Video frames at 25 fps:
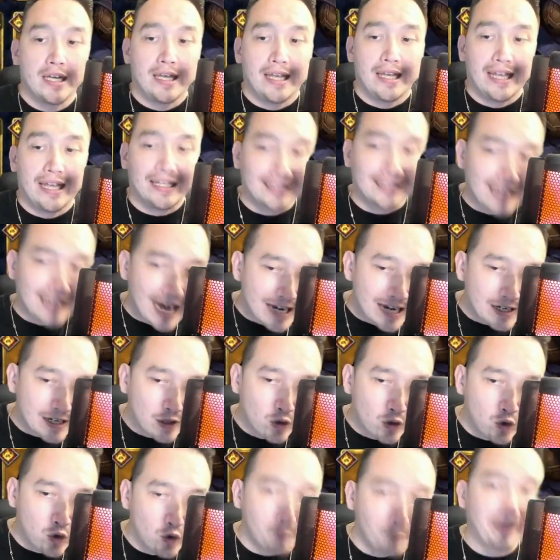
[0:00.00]
it's kind of
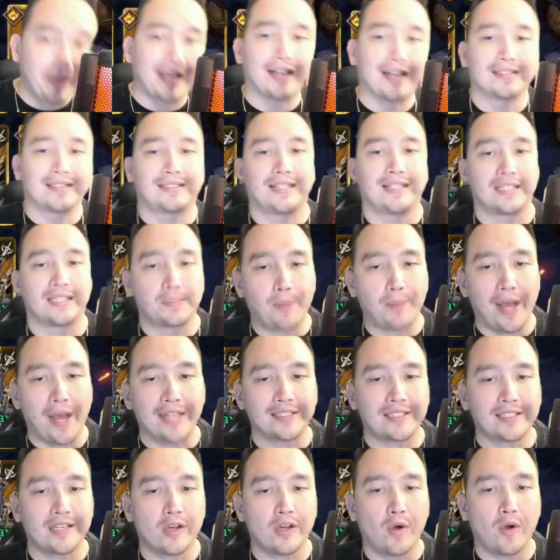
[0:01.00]
cool because this bond
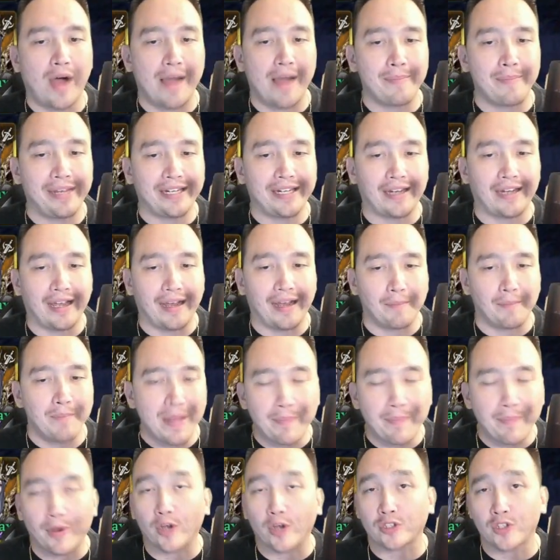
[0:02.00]
skill, I mean, me
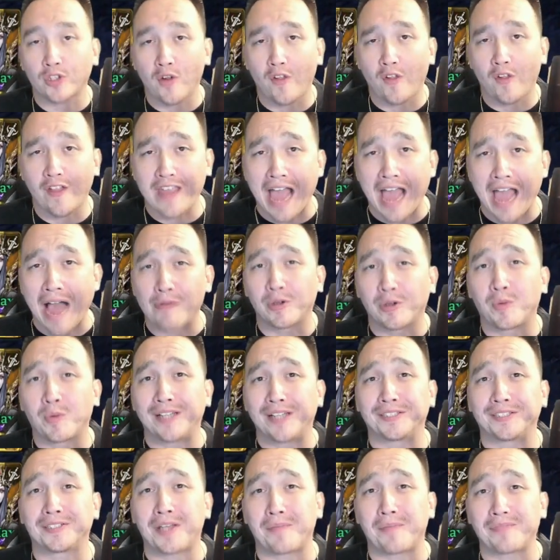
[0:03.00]
personally, I would
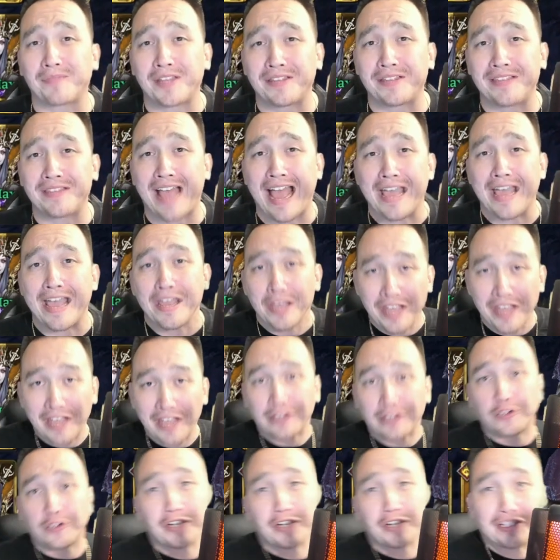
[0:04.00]
want something that
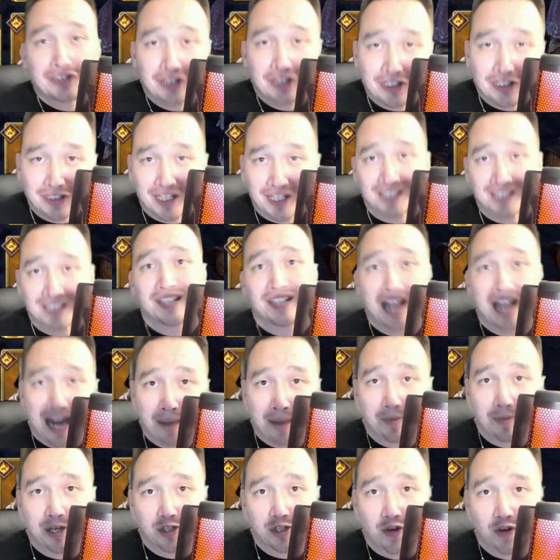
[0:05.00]
increases his
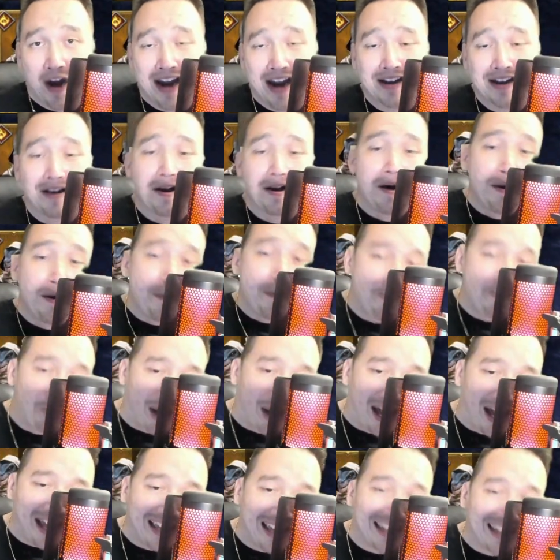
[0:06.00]
damage, right?
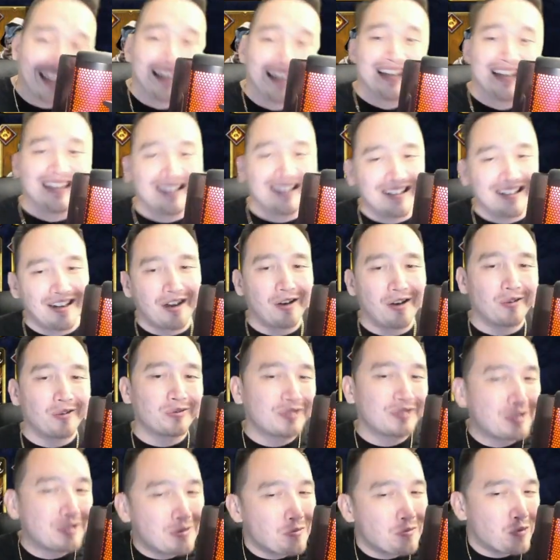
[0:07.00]
But you know,
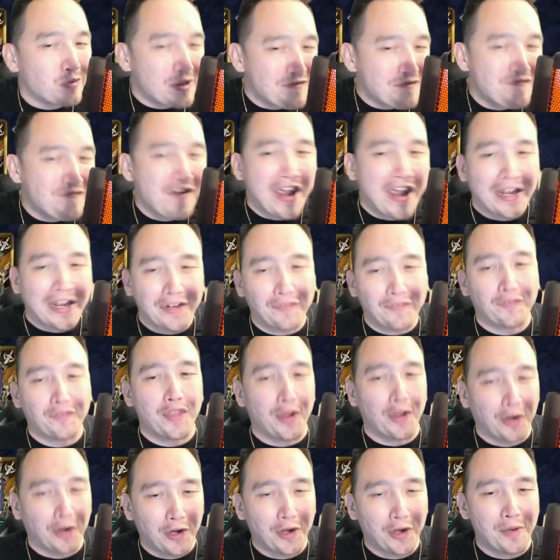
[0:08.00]
when Fate of
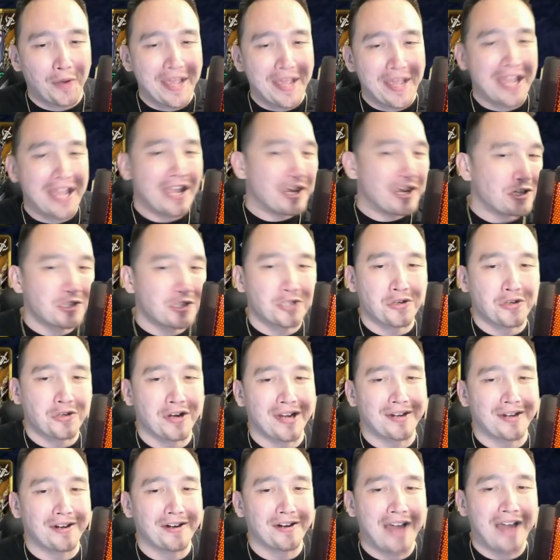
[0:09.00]
the Hermit is
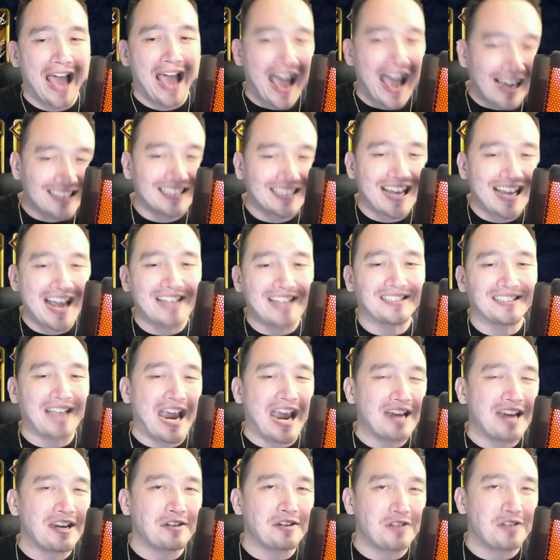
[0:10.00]
triggered, Hex gains
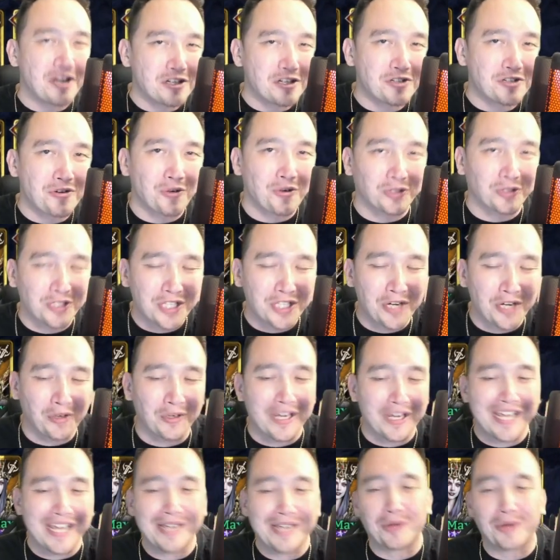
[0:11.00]
an additional shield
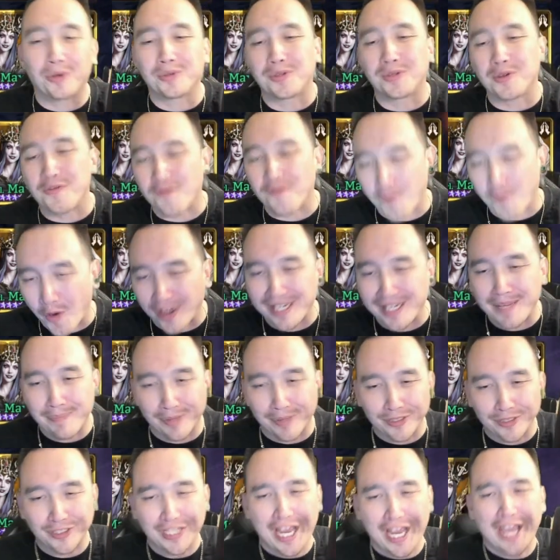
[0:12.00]
equal to
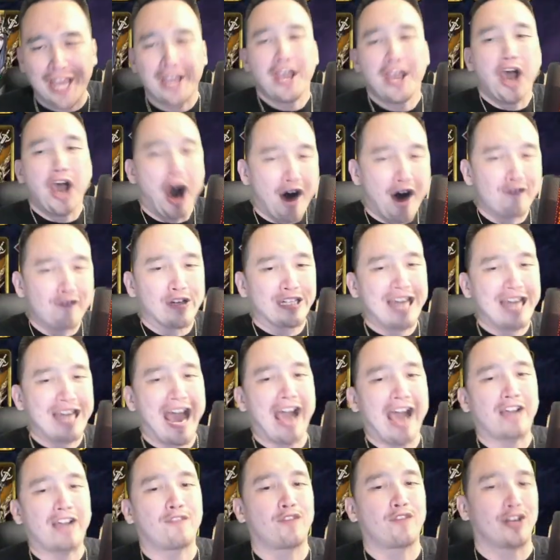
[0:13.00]
40% of
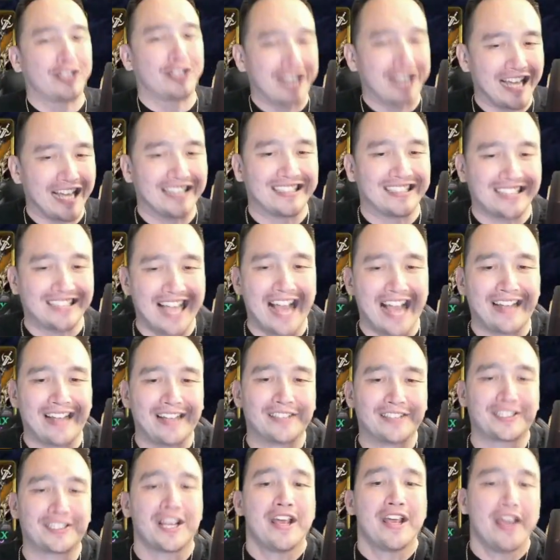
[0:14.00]
attack for 10
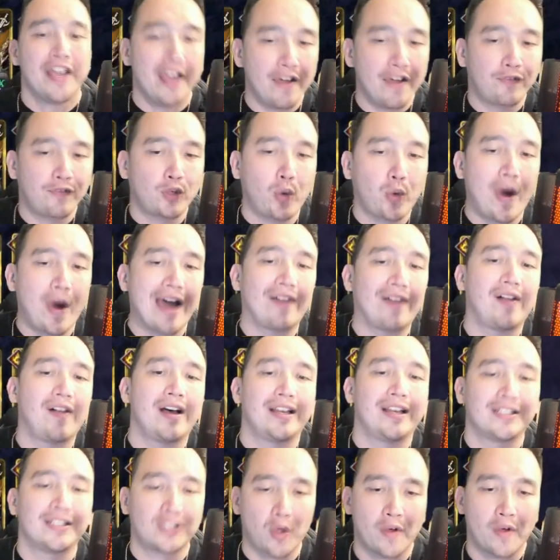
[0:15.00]
seconds. If Twyla
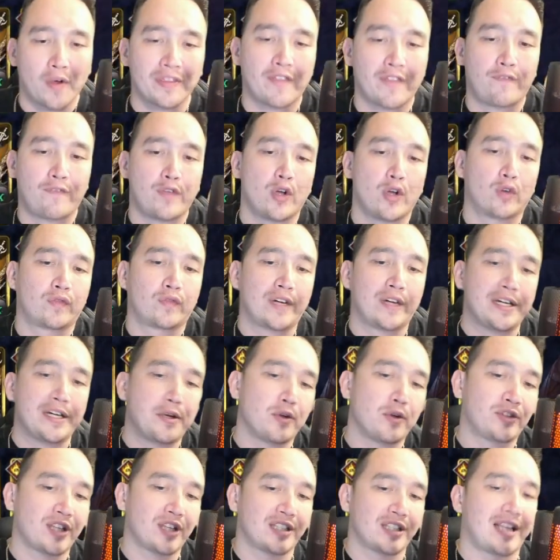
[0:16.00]
is on the field,
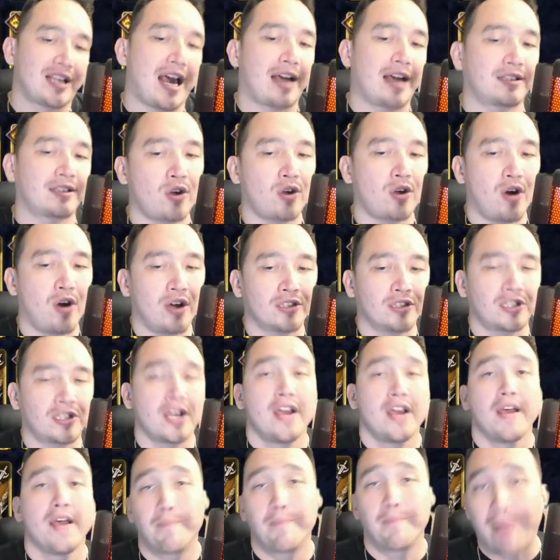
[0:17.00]
reduces Hex cost
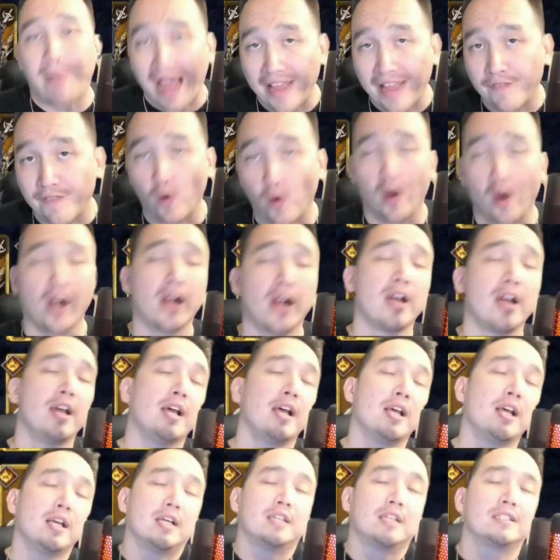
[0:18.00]
by 4.
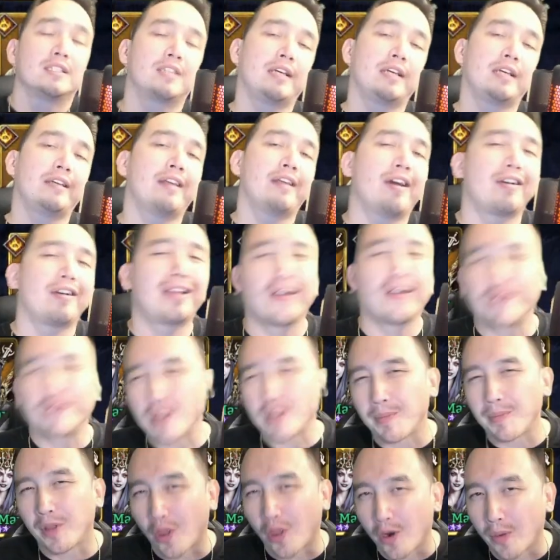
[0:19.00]
So, you know, it gives
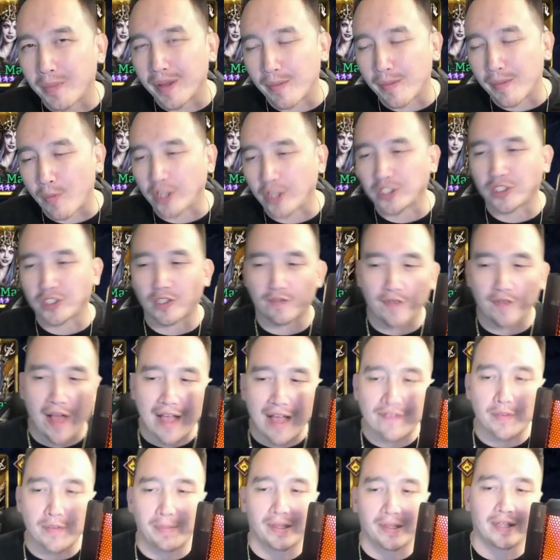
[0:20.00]
them a little bit more
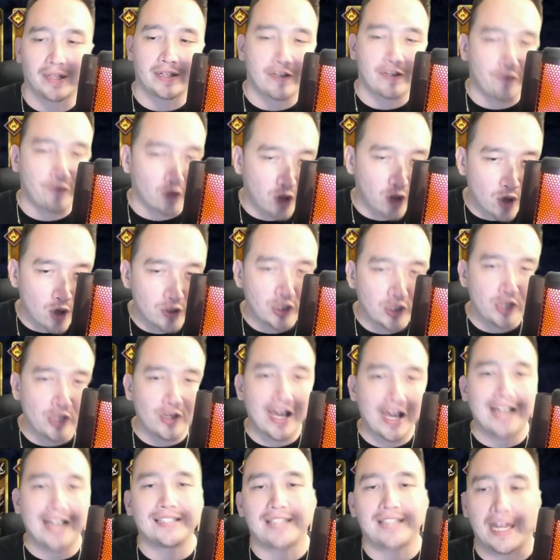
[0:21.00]
survivability. For those of you
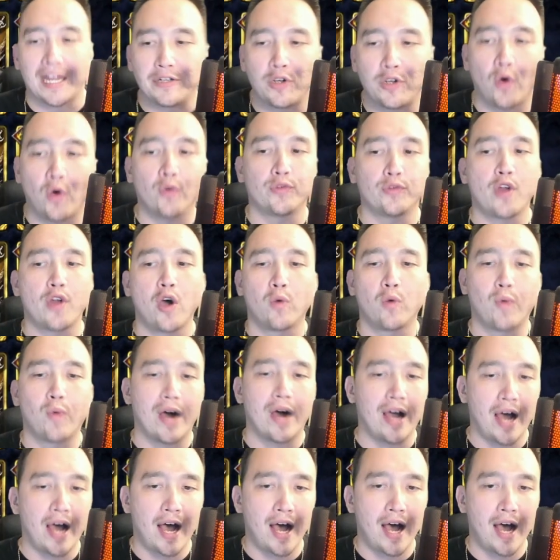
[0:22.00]
guys that don't know
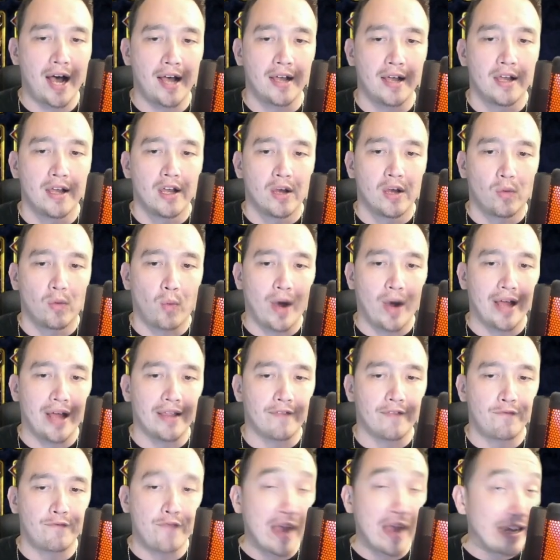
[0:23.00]

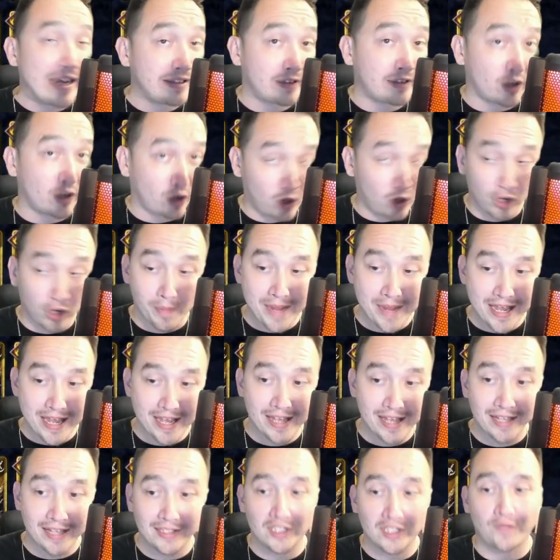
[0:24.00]
what Fate the Hermit
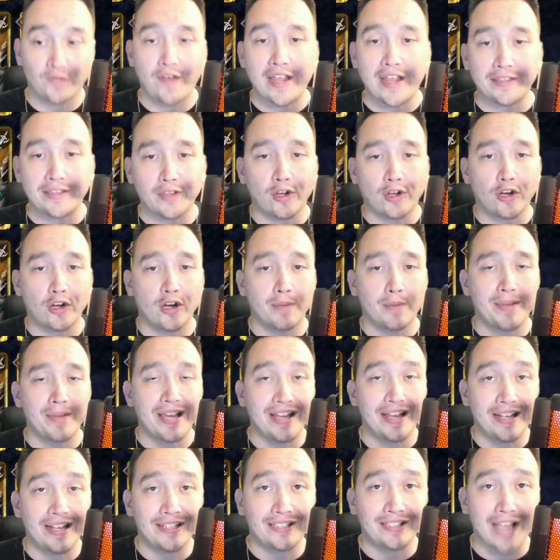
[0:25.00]
is, Fate the Hermit
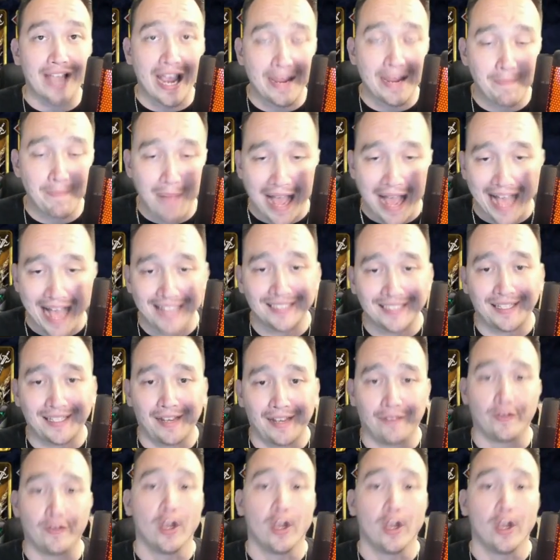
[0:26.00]
is a passive.